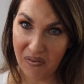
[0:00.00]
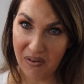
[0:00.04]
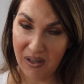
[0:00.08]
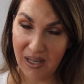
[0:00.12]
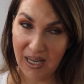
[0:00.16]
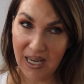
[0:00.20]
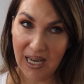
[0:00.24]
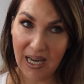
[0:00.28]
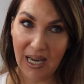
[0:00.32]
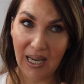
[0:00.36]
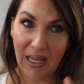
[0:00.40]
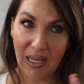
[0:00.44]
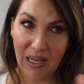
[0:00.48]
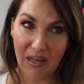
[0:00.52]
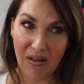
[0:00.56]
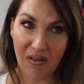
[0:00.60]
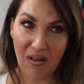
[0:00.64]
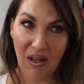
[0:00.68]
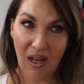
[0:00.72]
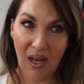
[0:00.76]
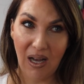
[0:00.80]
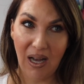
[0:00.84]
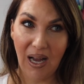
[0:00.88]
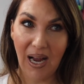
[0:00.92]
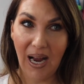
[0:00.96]
The
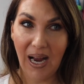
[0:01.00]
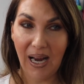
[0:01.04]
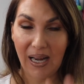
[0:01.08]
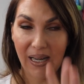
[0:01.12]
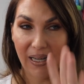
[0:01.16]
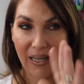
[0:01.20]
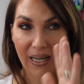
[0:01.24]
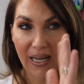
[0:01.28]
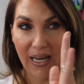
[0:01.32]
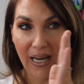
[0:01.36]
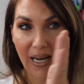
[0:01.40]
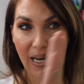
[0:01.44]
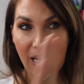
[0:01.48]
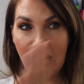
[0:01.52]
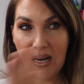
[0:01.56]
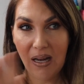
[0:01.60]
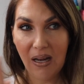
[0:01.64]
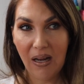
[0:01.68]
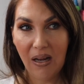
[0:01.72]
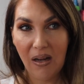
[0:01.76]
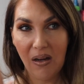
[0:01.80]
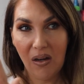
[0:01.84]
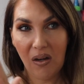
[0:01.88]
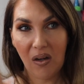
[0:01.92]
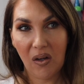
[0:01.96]
glitter and the
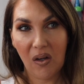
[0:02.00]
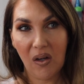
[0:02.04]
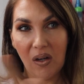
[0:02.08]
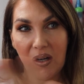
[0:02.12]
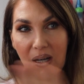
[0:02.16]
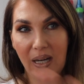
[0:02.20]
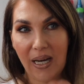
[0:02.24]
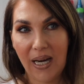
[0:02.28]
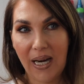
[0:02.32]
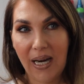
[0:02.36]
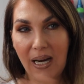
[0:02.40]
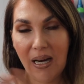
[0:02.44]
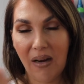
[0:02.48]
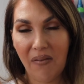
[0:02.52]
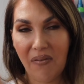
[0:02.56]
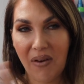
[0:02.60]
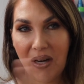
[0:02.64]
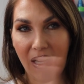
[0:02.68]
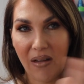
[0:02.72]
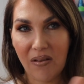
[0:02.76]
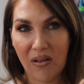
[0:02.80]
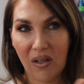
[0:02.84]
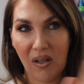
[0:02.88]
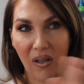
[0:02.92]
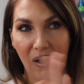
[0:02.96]
cookie, I
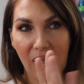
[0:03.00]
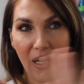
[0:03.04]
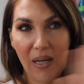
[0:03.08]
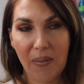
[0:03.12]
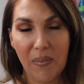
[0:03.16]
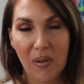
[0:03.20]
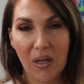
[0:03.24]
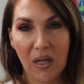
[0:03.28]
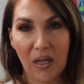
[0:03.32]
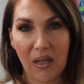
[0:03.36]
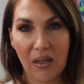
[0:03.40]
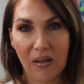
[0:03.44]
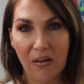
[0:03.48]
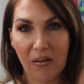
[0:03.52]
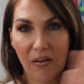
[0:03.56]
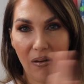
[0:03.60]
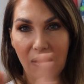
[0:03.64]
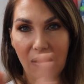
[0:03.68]
think it's the cookie book.